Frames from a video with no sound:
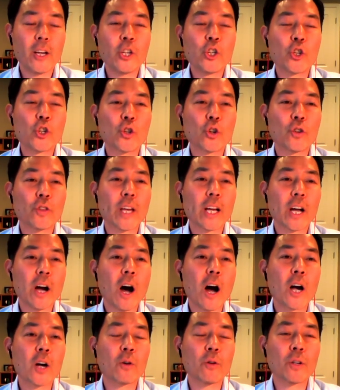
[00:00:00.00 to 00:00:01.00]
ensure that
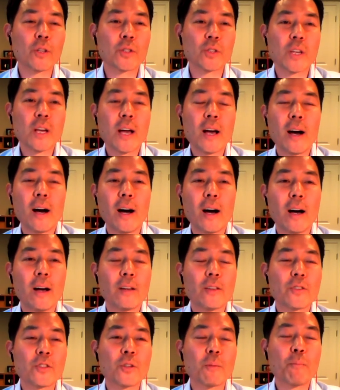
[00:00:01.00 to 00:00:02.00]
Congress
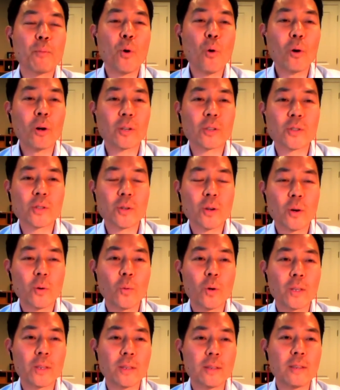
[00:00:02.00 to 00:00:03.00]
supports
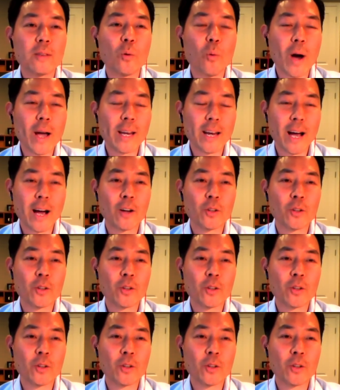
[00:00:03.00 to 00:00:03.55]
what the White